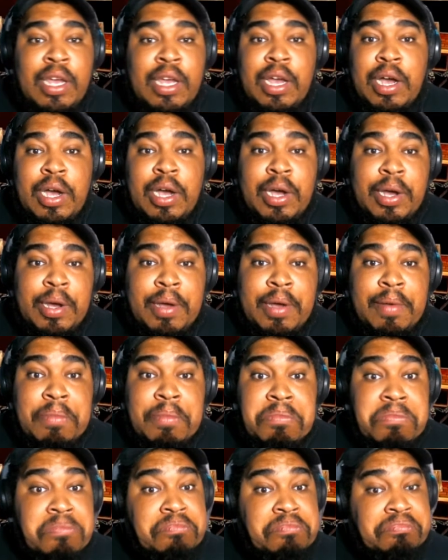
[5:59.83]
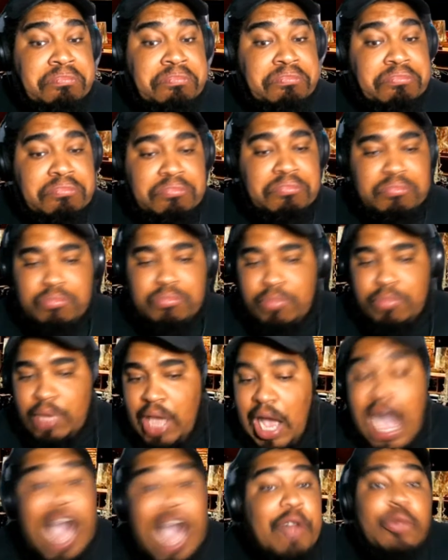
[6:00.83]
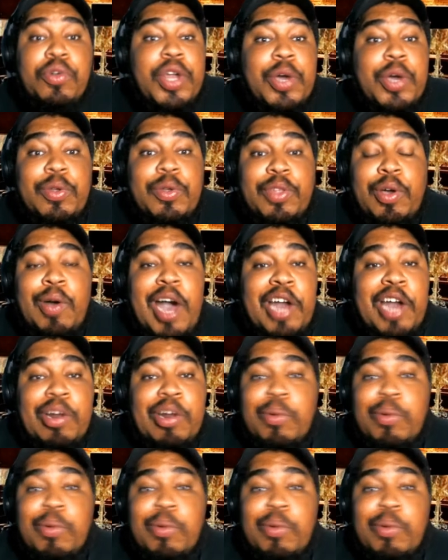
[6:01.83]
Um, I don't know though. I don't